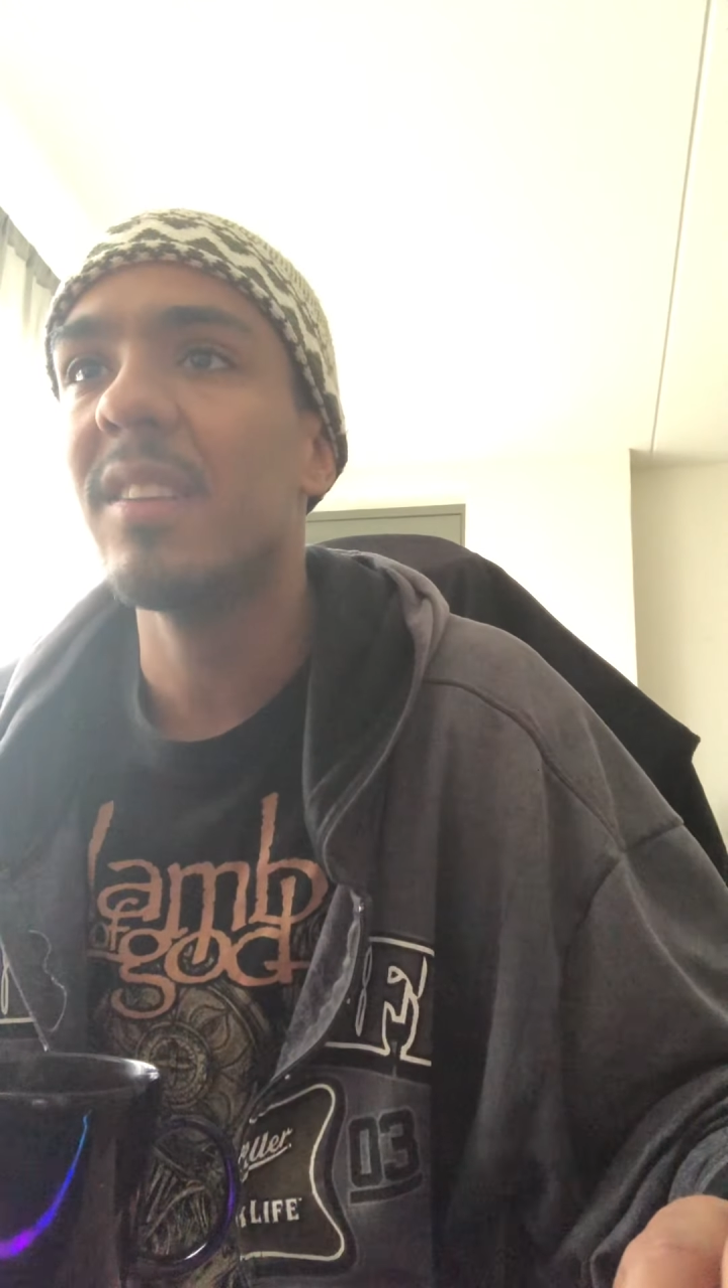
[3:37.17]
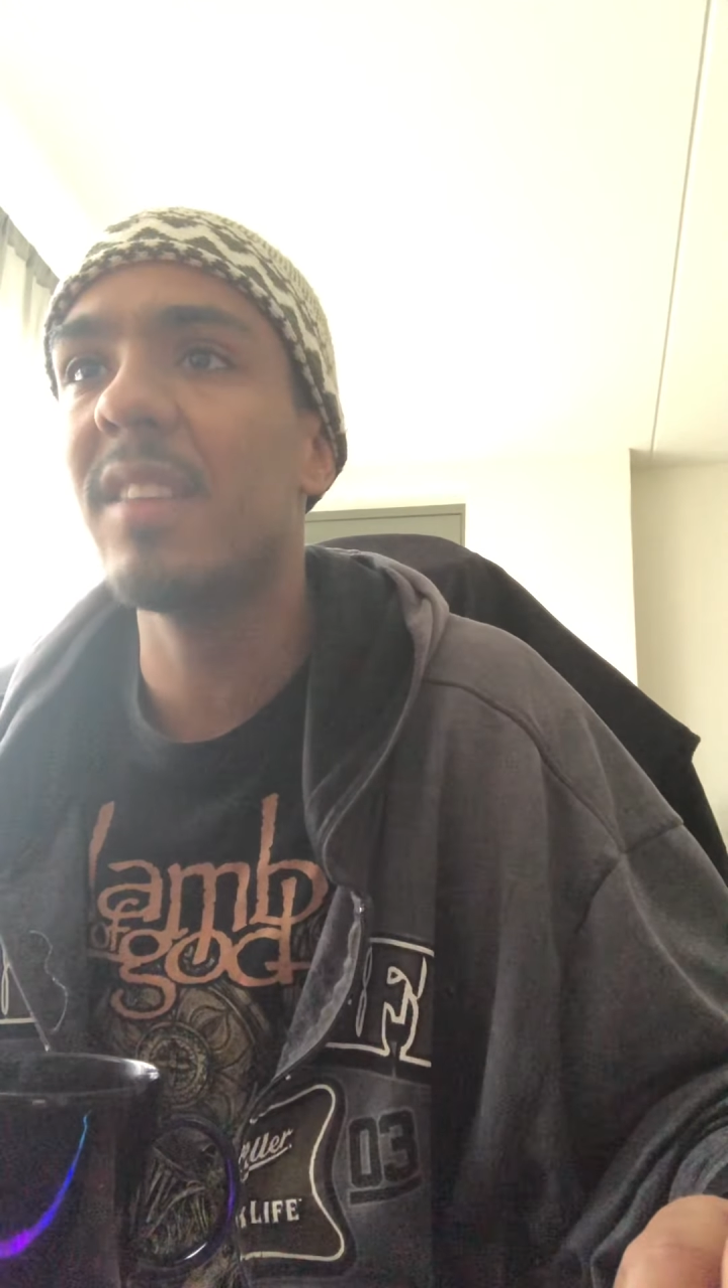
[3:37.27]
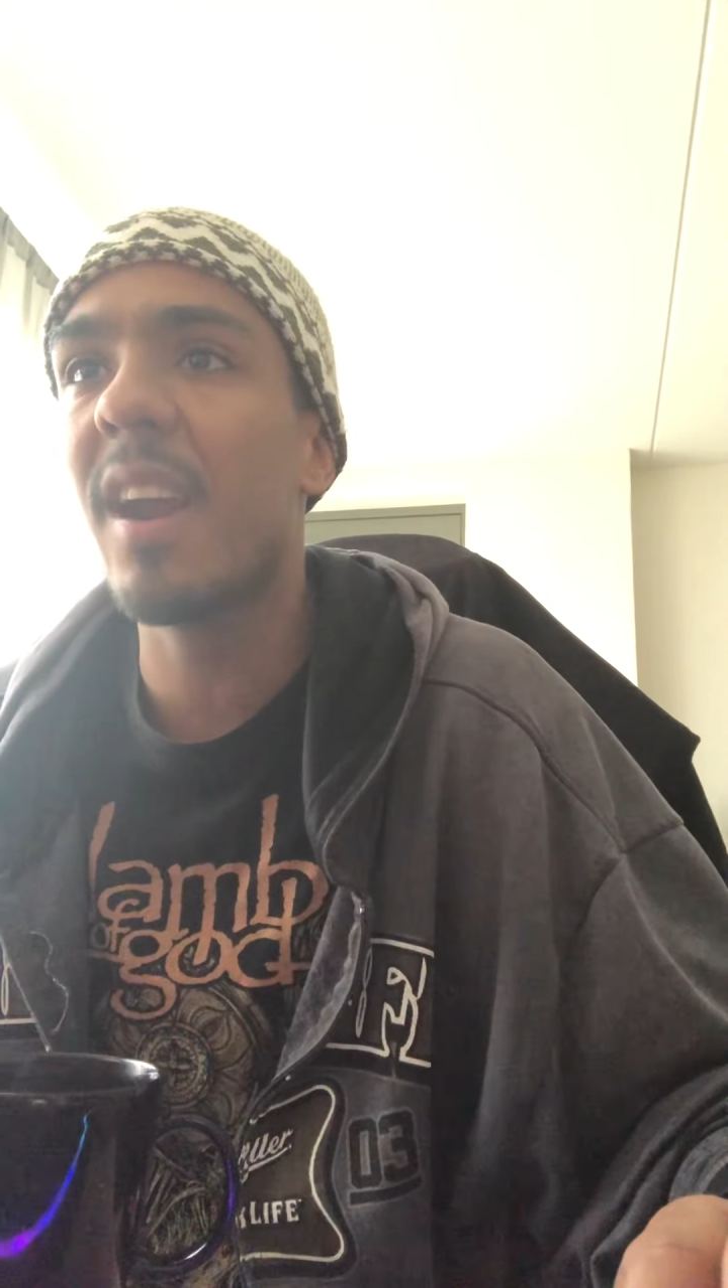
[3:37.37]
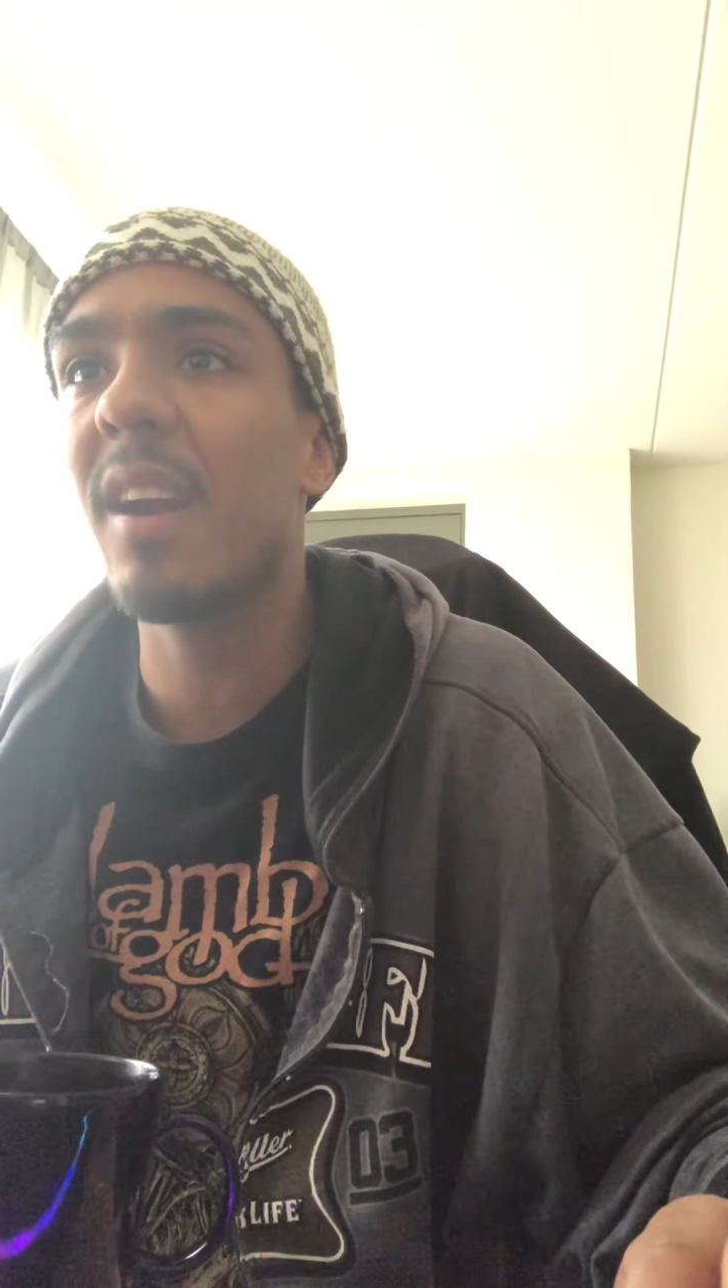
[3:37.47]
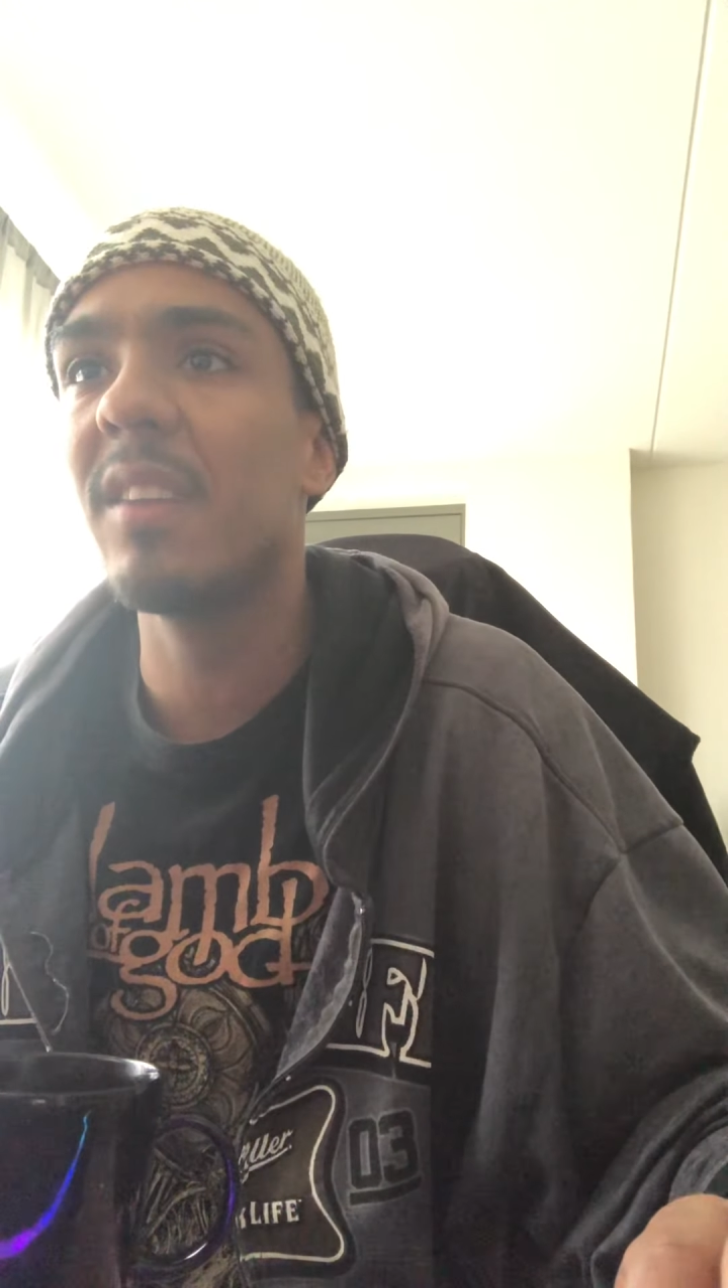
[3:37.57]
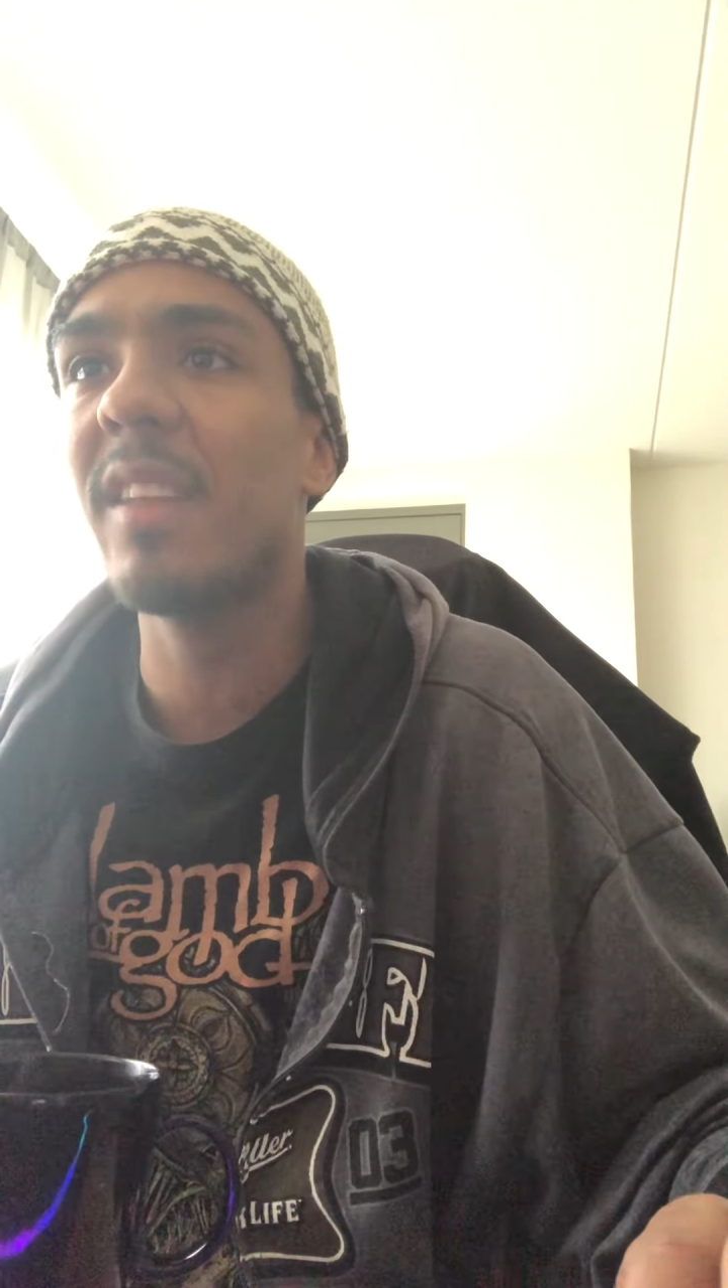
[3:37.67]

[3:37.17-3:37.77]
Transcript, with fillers: their,